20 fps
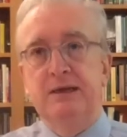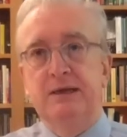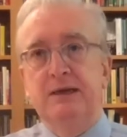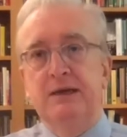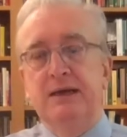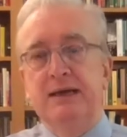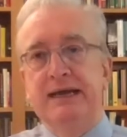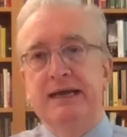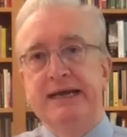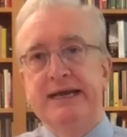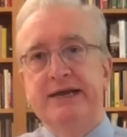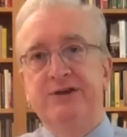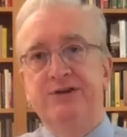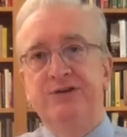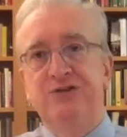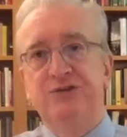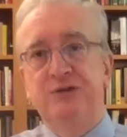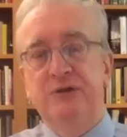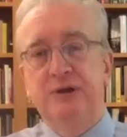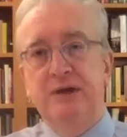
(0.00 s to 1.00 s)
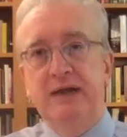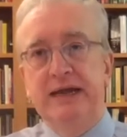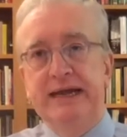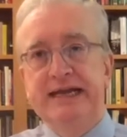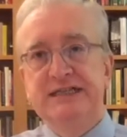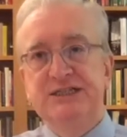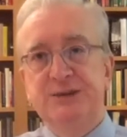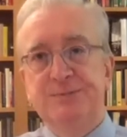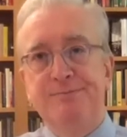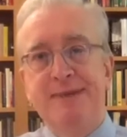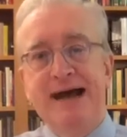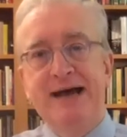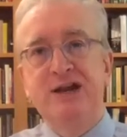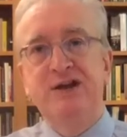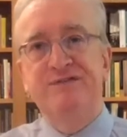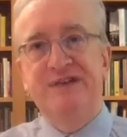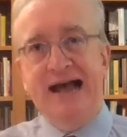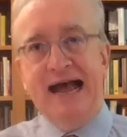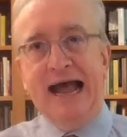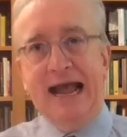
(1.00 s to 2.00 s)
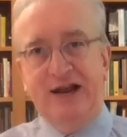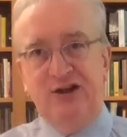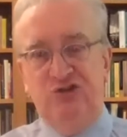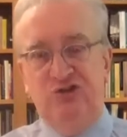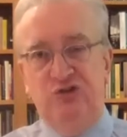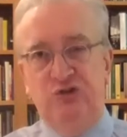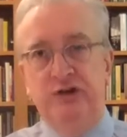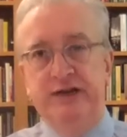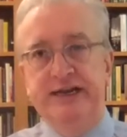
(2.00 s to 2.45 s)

He is he is a man of action.